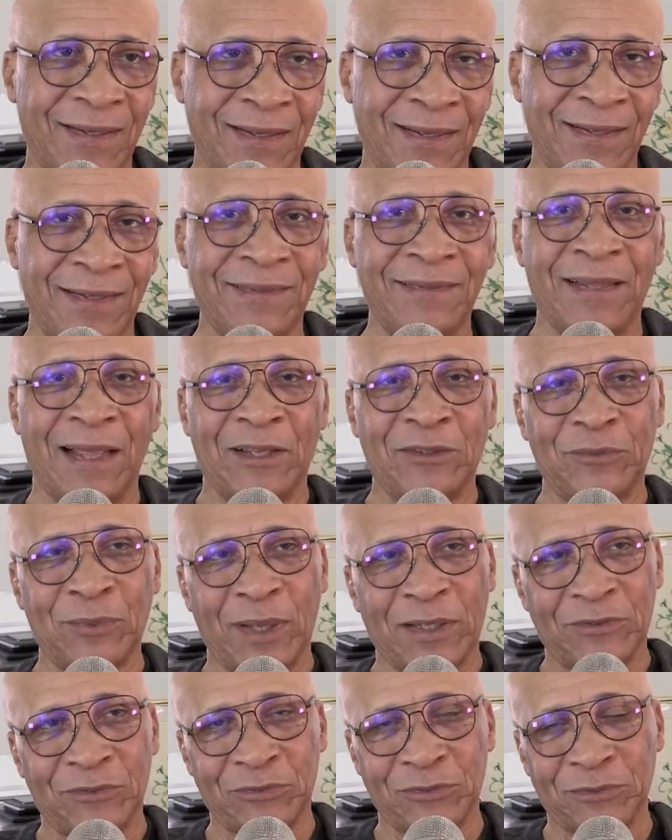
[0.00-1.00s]
That's
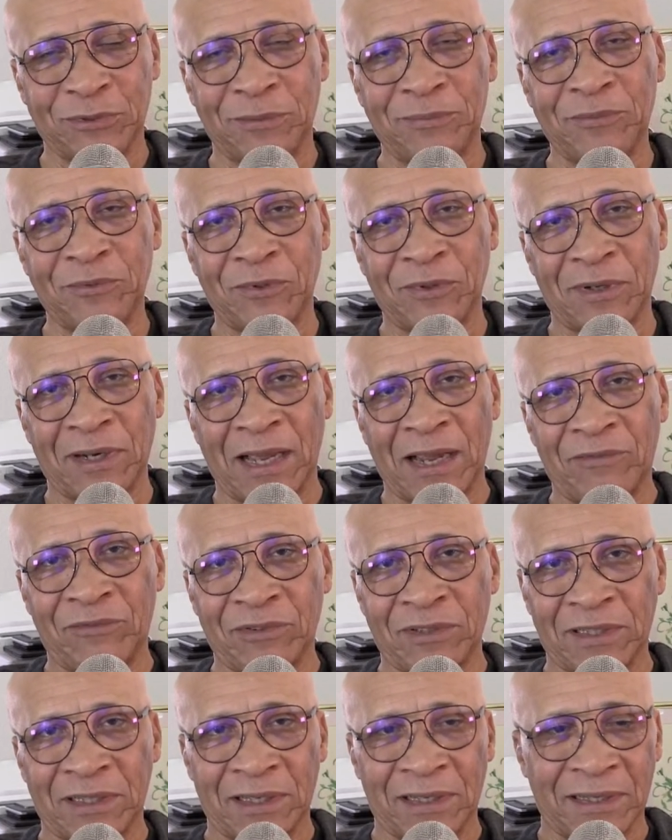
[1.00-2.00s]
what Trump called
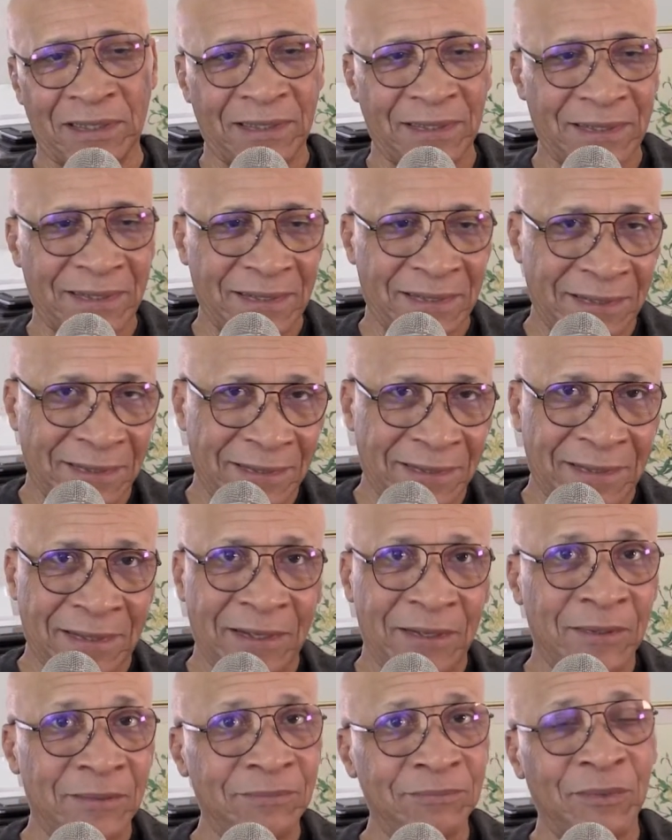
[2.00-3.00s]
Africa.
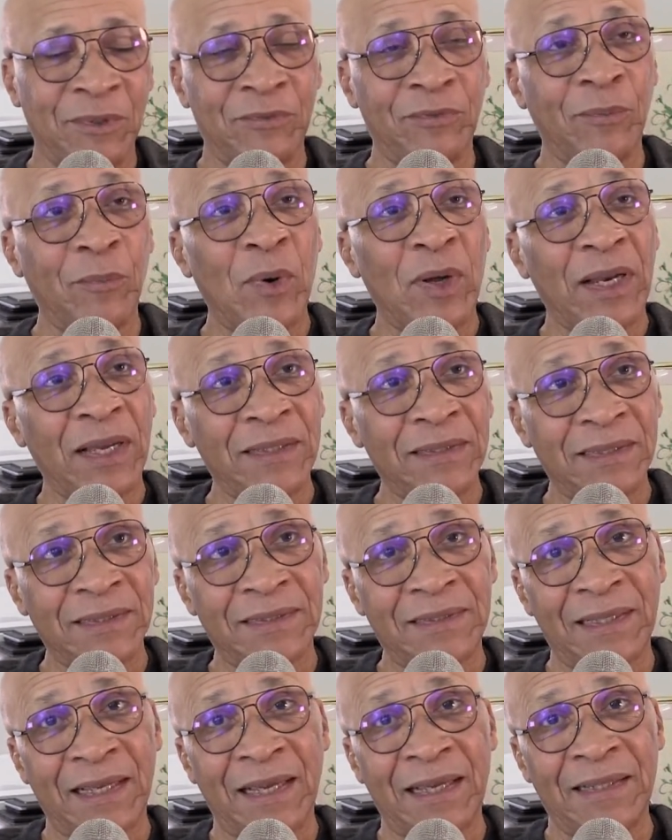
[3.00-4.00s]
But from what I
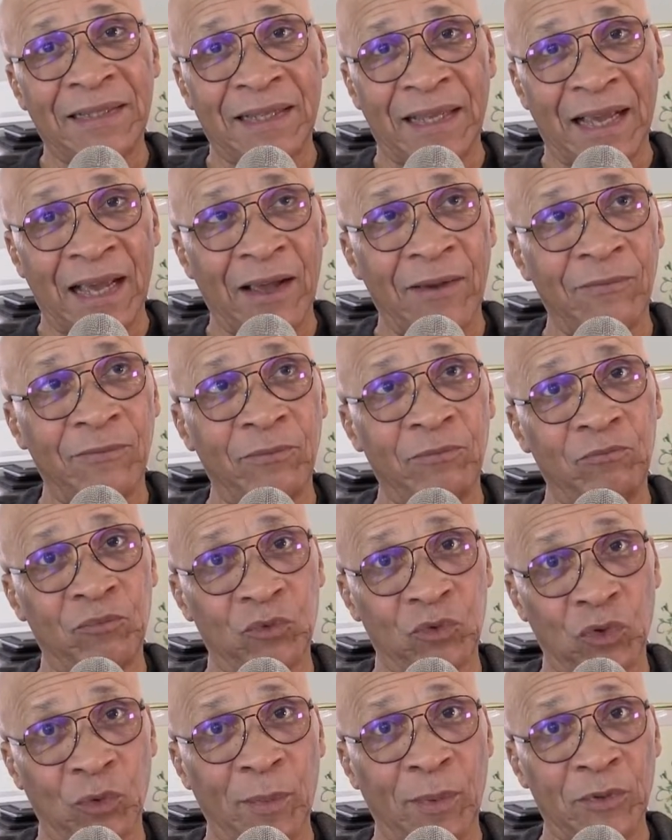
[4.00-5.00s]
understand, they have
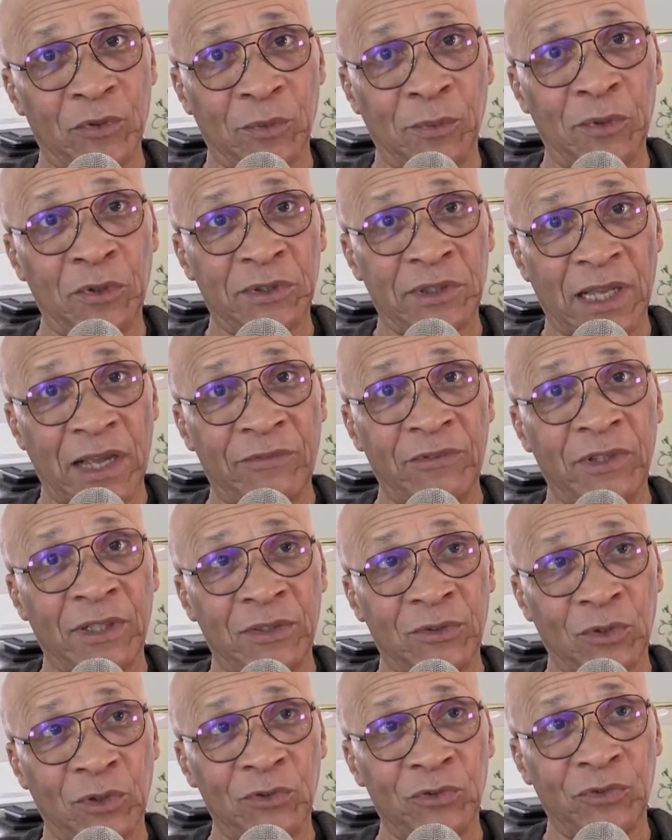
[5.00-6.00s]
some of those
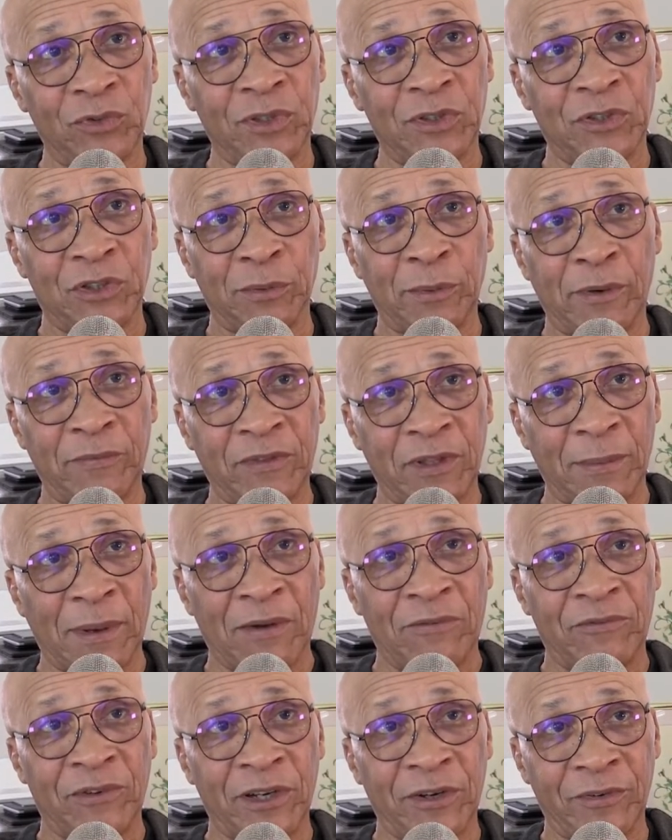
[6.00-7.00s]
African countries. Some of them are
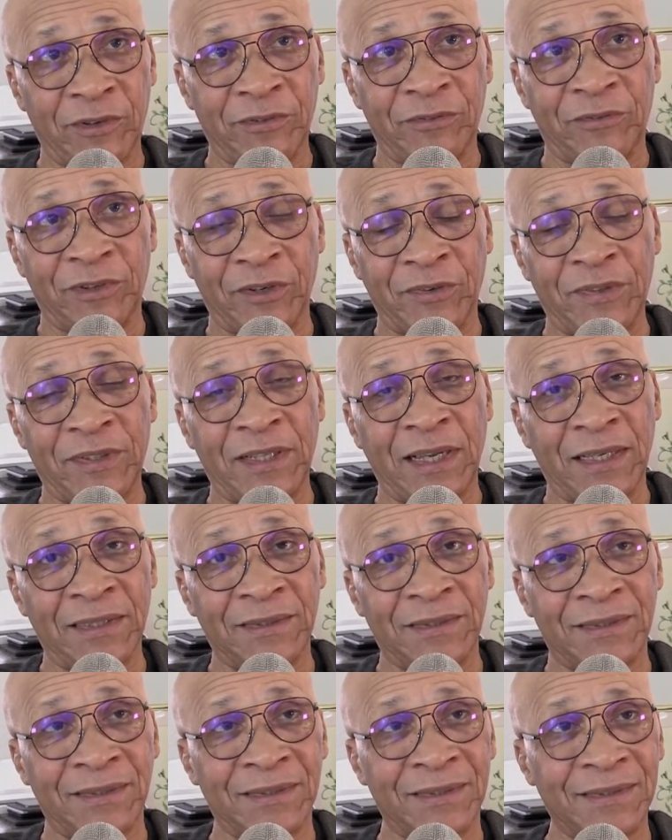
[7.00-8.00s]
very, very
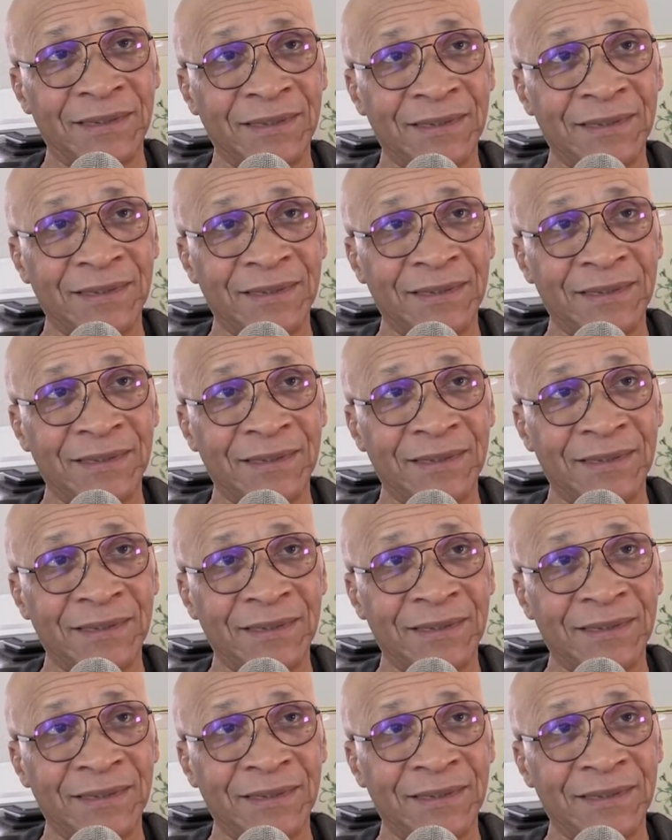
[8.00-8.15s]
nice.